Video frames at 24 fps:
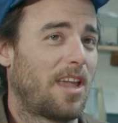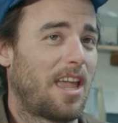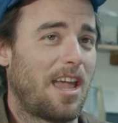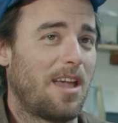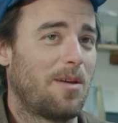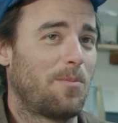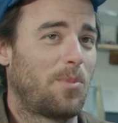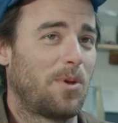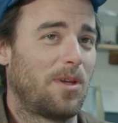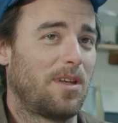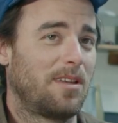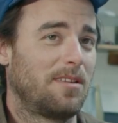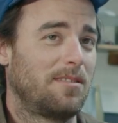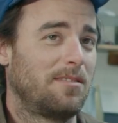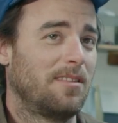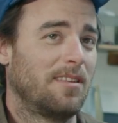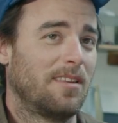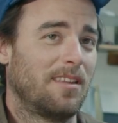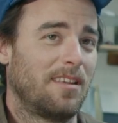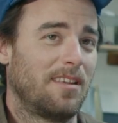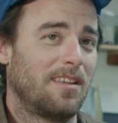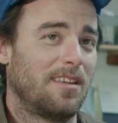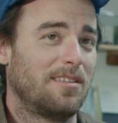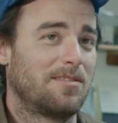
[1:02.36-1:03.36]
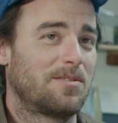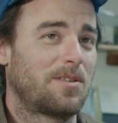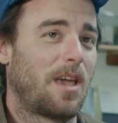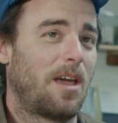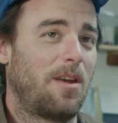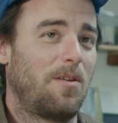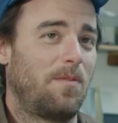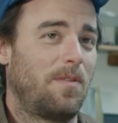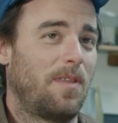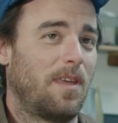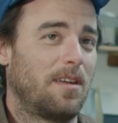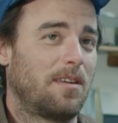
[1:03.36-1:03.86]
camping, it's
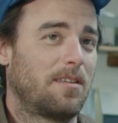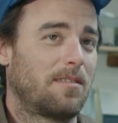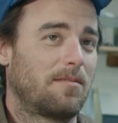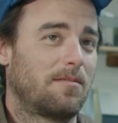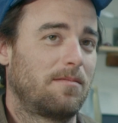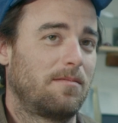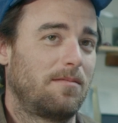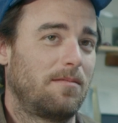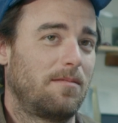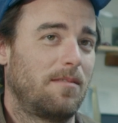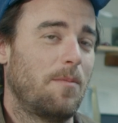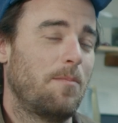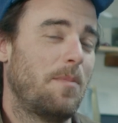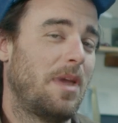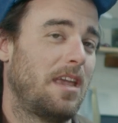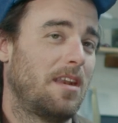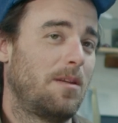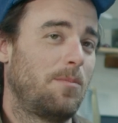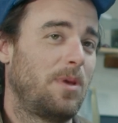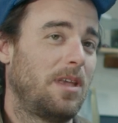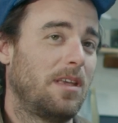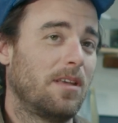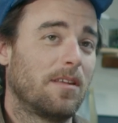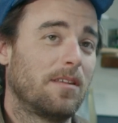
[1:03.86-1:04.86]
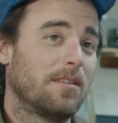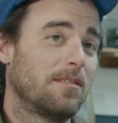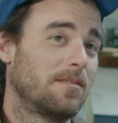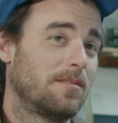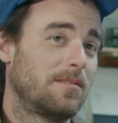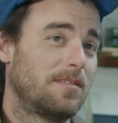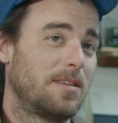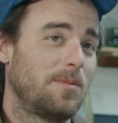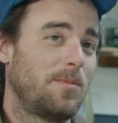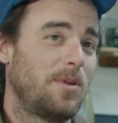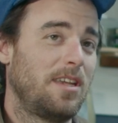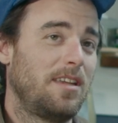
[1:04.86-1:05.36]
kind of like the main appeal
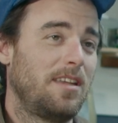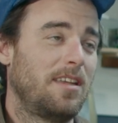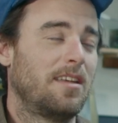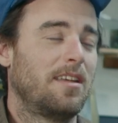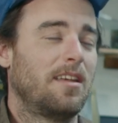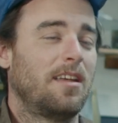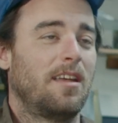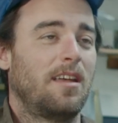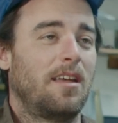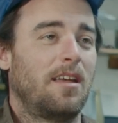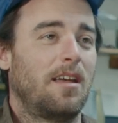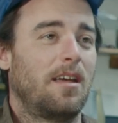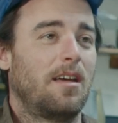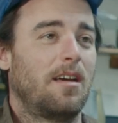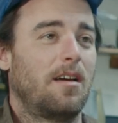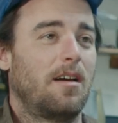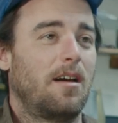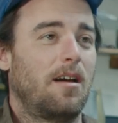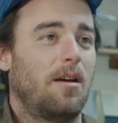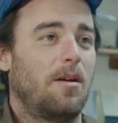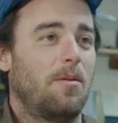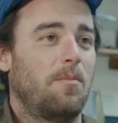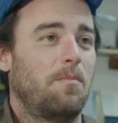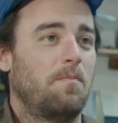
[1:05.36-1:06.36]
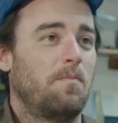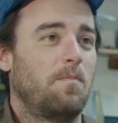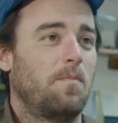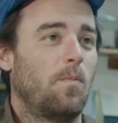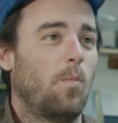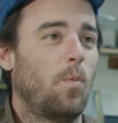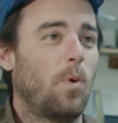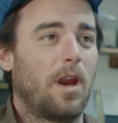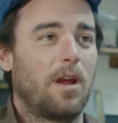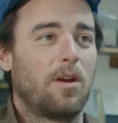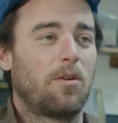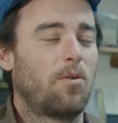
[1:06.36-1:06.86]
to me.
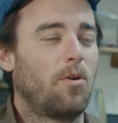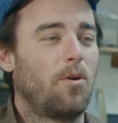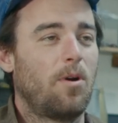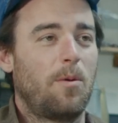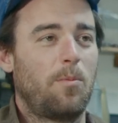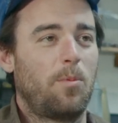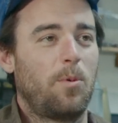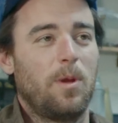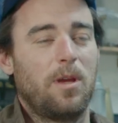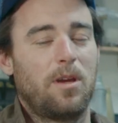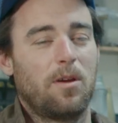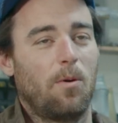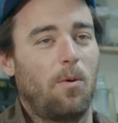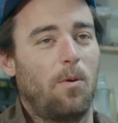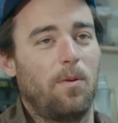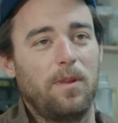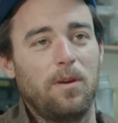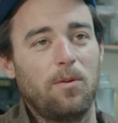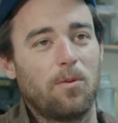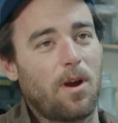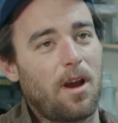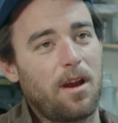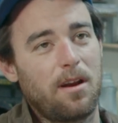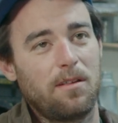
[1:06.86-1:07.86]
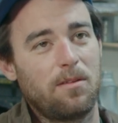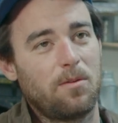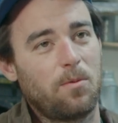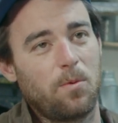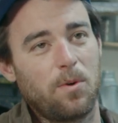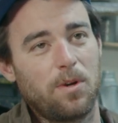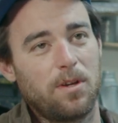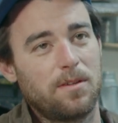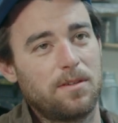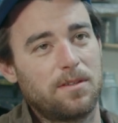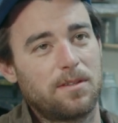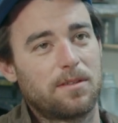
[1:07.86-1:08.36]
When I grew up, we could only ride in the
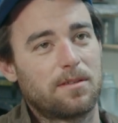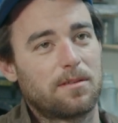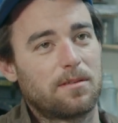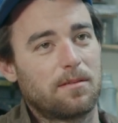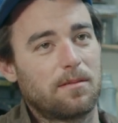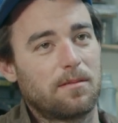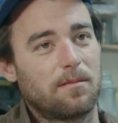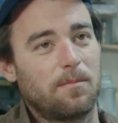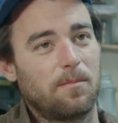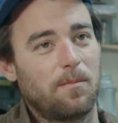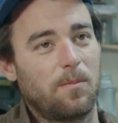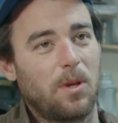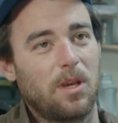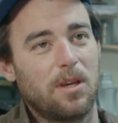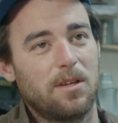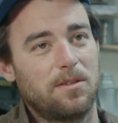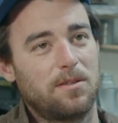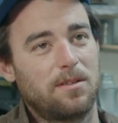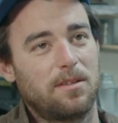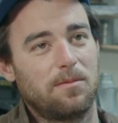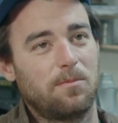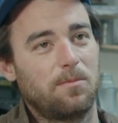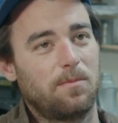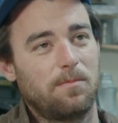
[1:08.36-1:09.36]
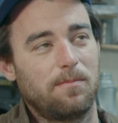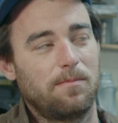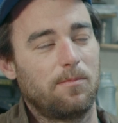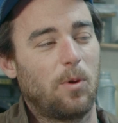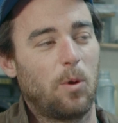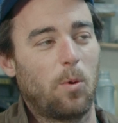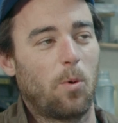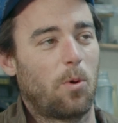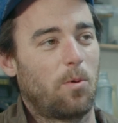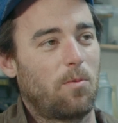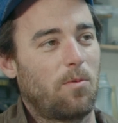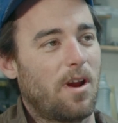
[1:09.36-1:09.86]
woods because
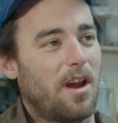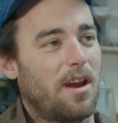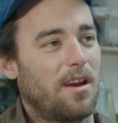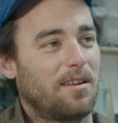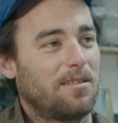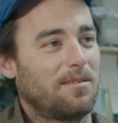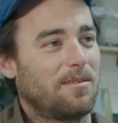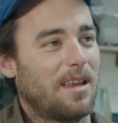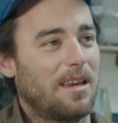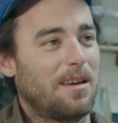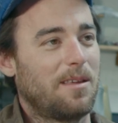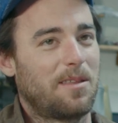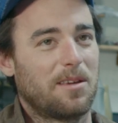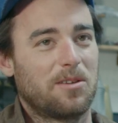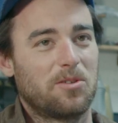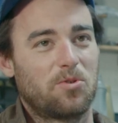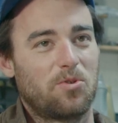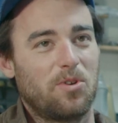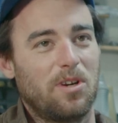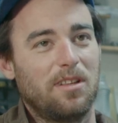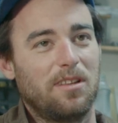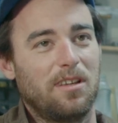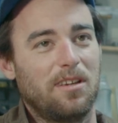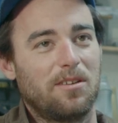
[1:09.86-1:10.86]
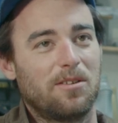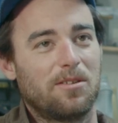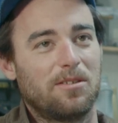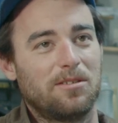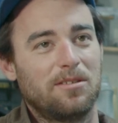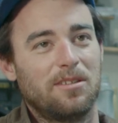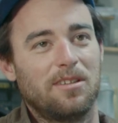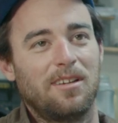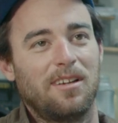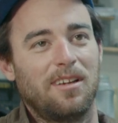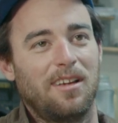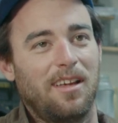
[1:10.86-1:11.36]
we weren't riding anything street legal
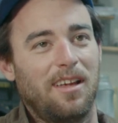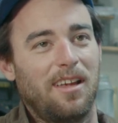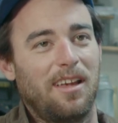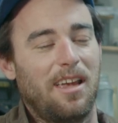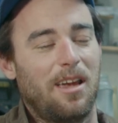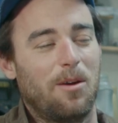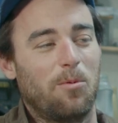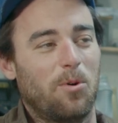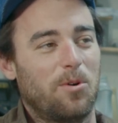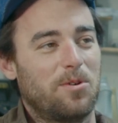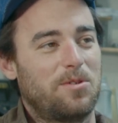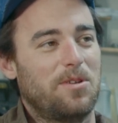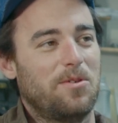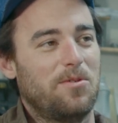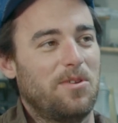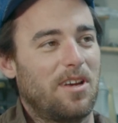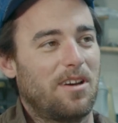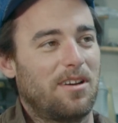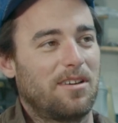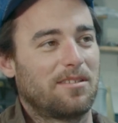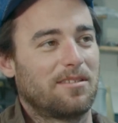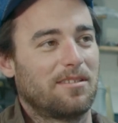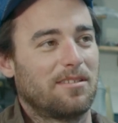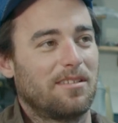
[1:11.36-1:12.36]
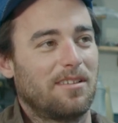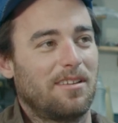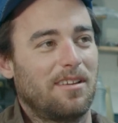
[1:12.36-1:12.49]
and we were too young